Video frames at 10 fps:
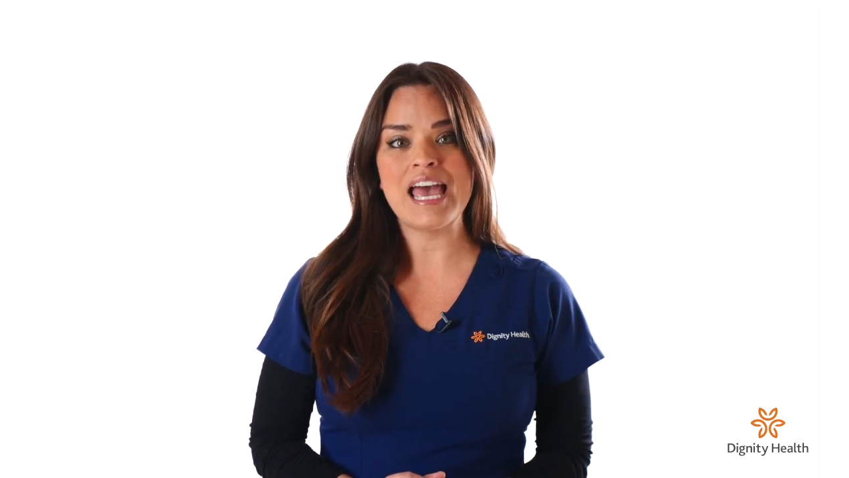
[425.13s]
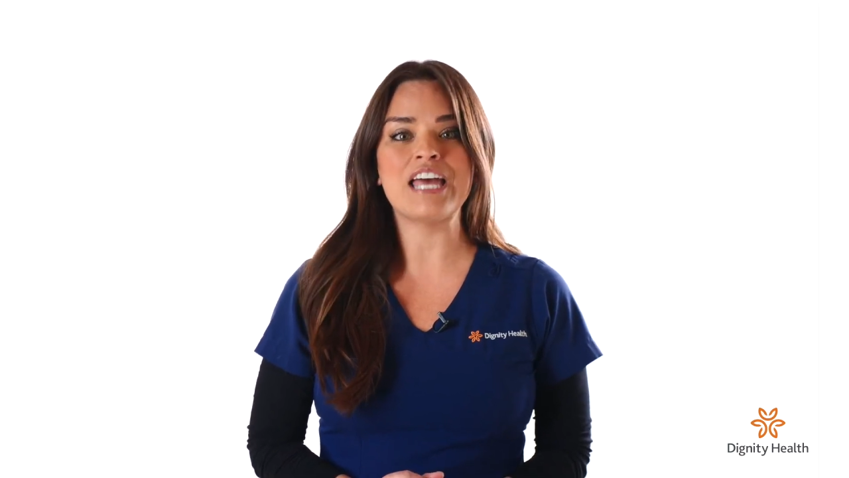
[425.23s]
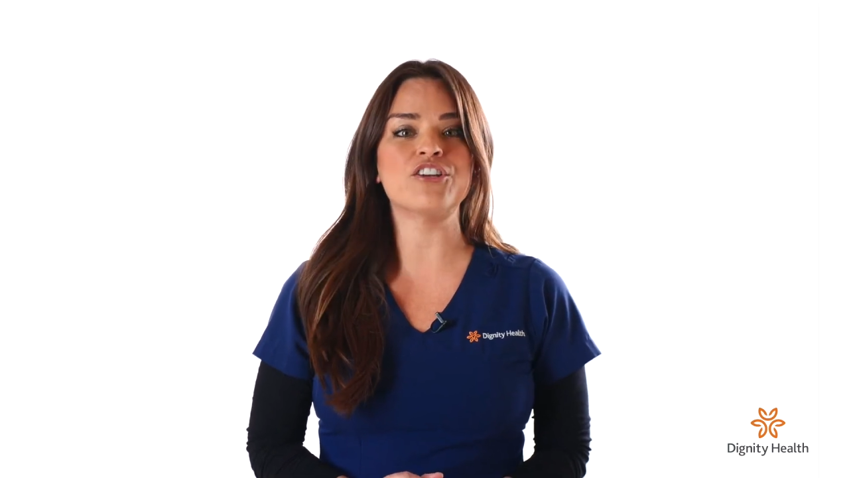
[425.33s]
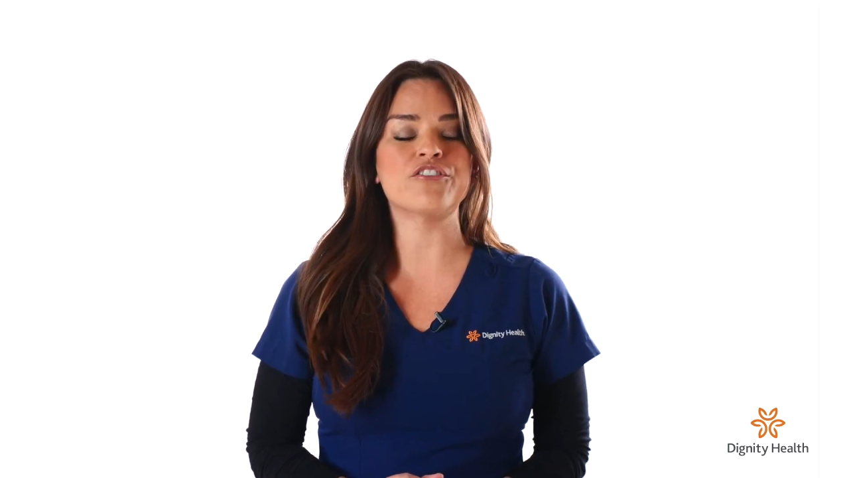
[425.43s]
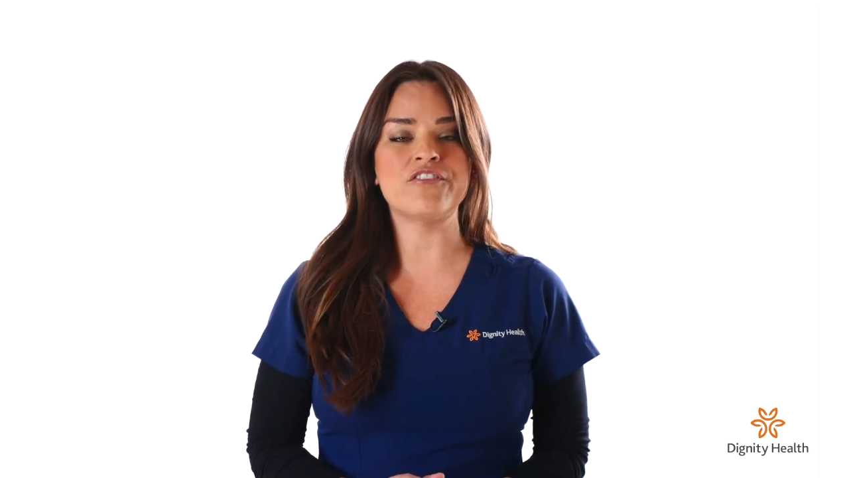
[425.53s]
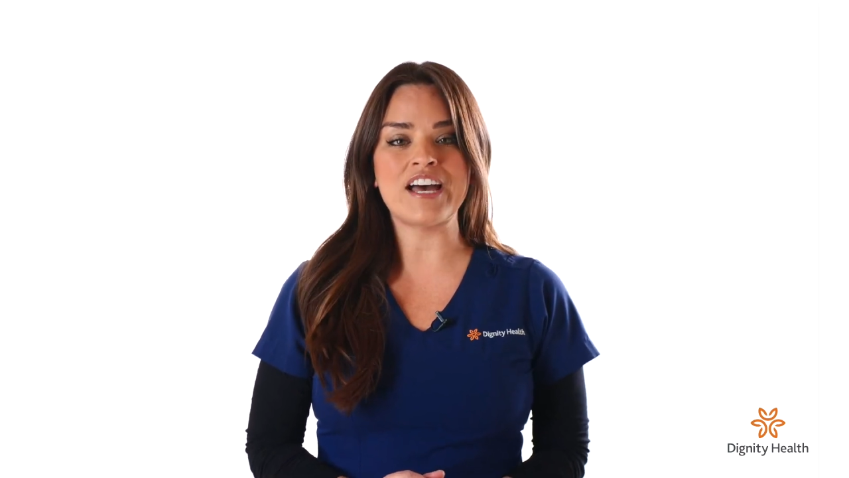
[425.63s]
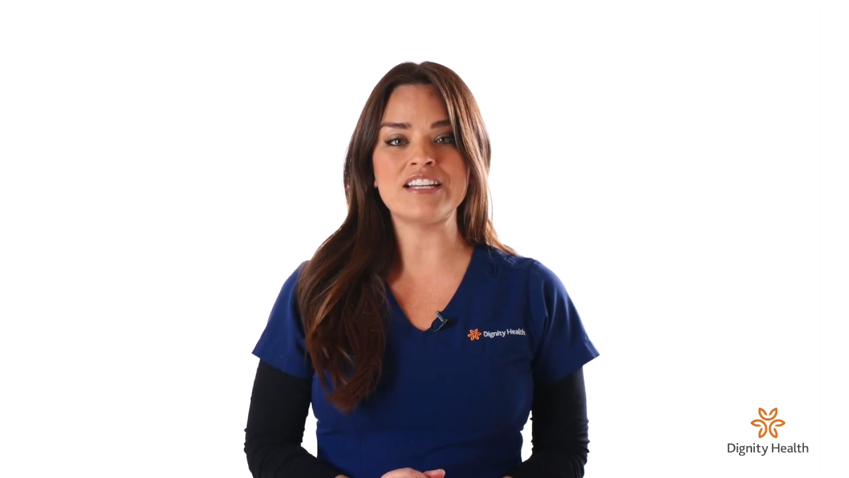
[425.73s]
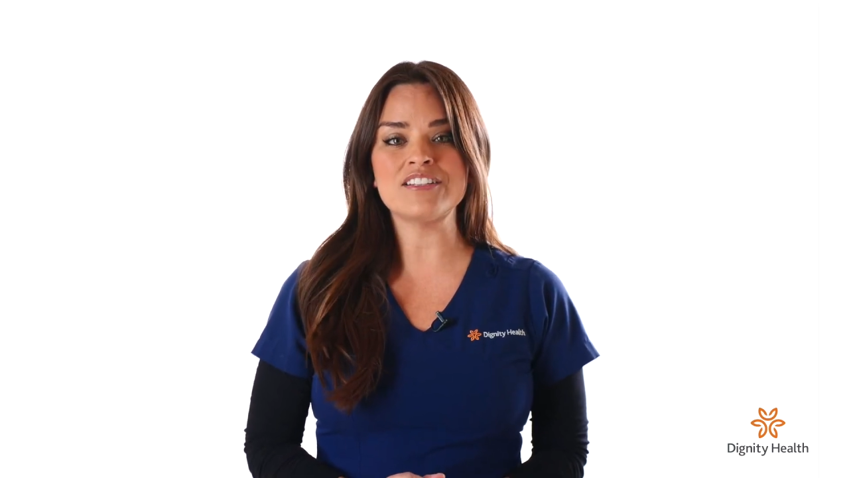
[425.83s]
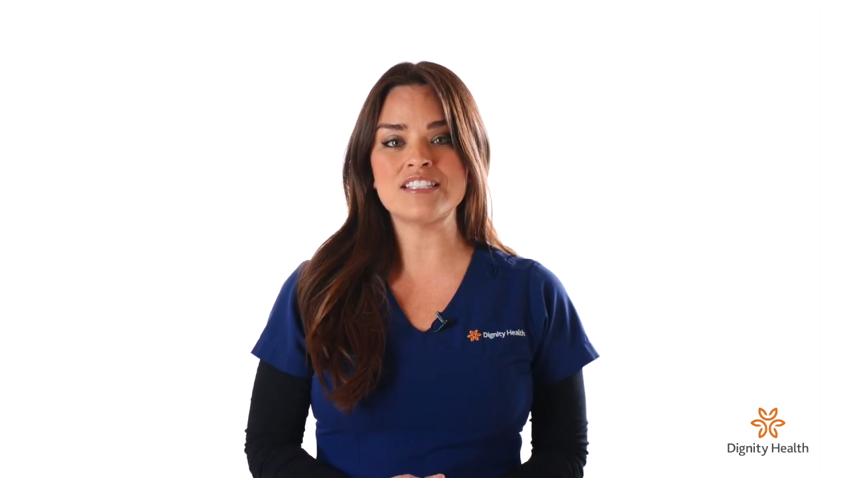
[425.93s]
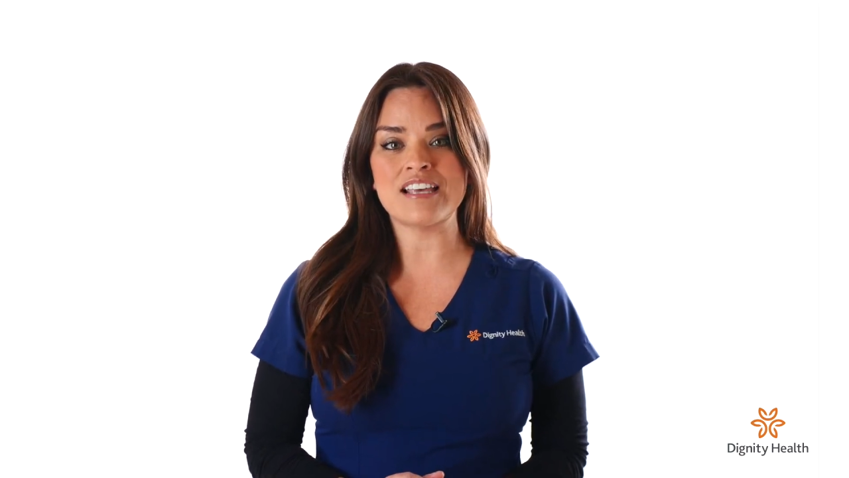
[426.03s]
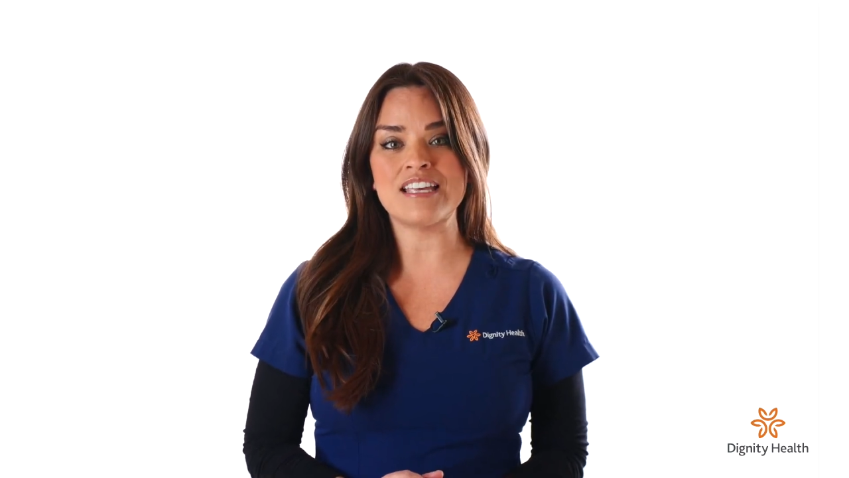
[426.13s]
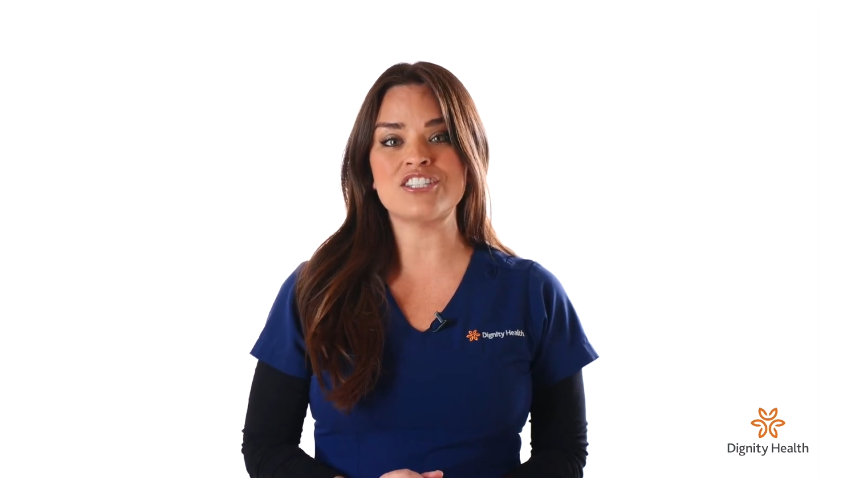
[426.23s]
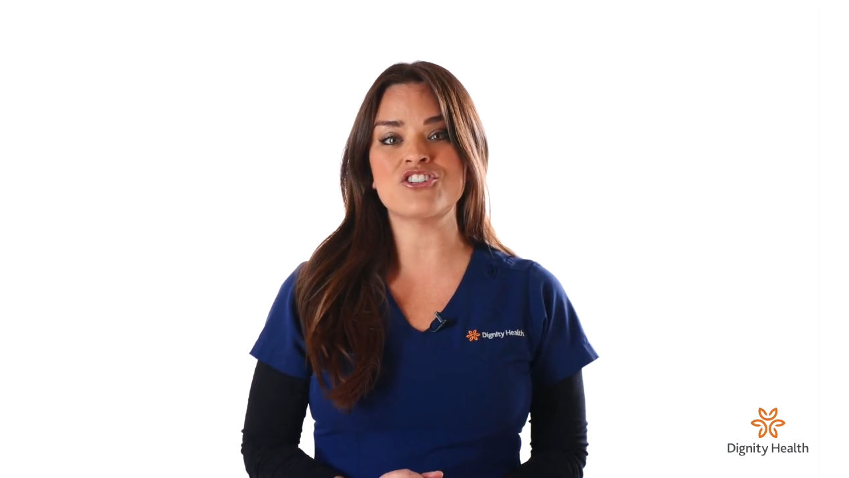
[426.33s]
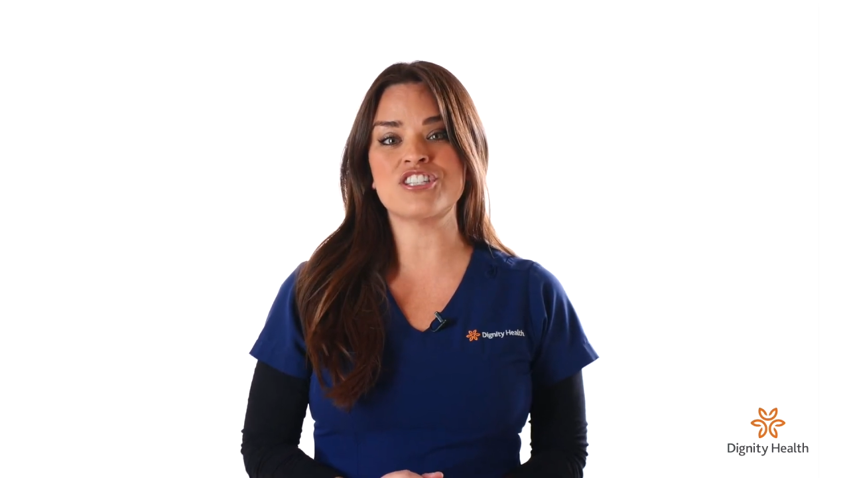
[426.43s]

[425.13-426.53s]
and your vital signs are